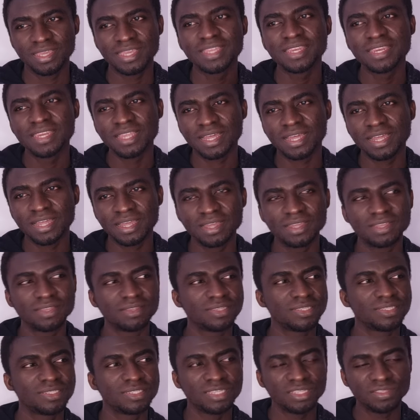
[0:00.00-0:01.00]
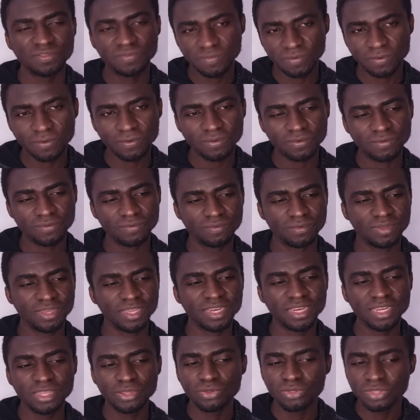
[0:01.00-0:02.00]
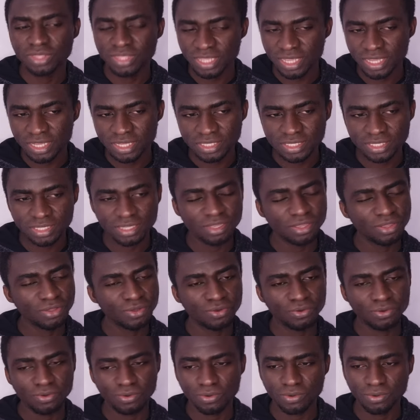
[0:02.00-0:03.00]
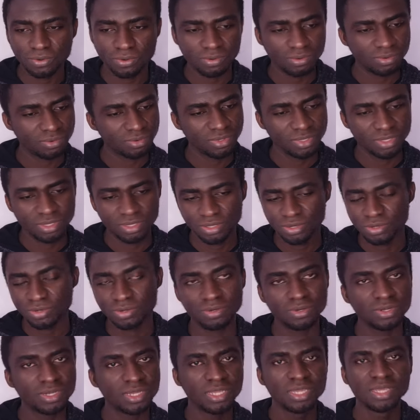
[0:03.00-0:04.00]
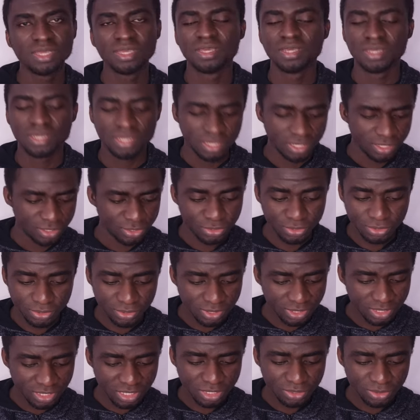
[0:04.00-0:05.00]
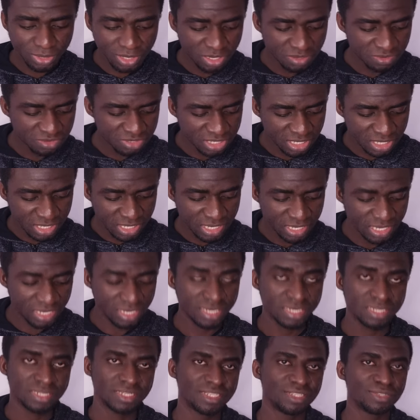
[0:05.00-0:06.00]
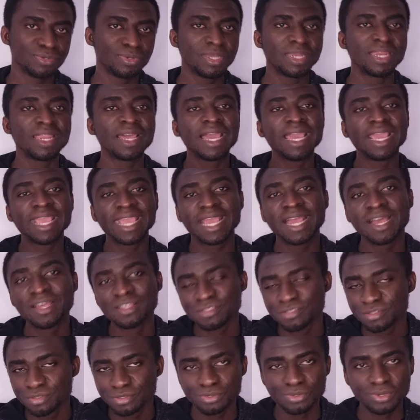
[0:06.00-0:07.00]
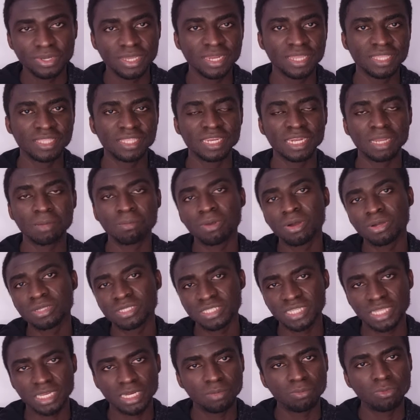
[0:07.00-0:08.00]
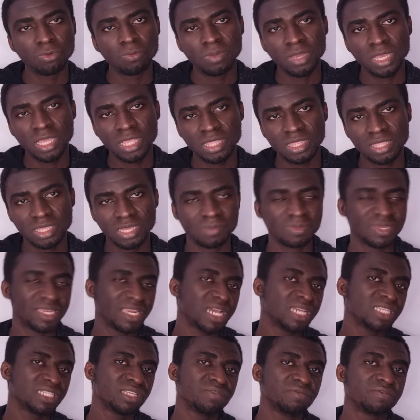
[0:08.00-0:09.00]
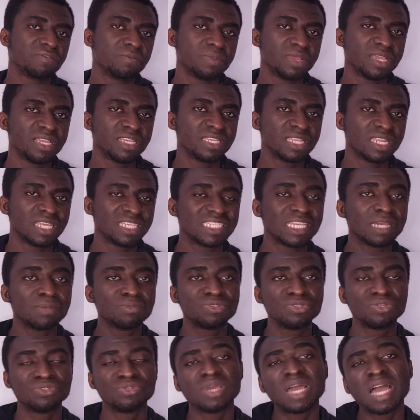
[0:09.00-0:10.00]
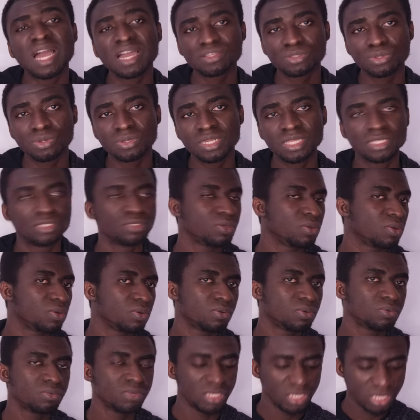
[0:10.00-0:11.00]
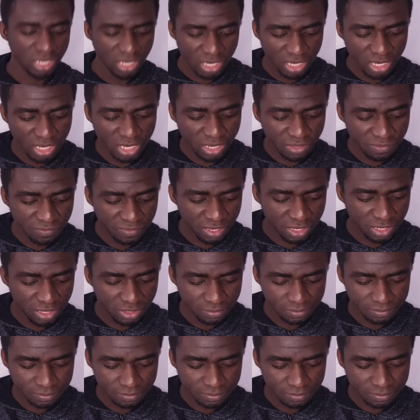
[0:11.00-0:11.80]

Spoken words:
either sit for a new test or, so this is what you said, and you and I can't do anything about it at the moment. That's the information, and it's up to you to act on it or leave it.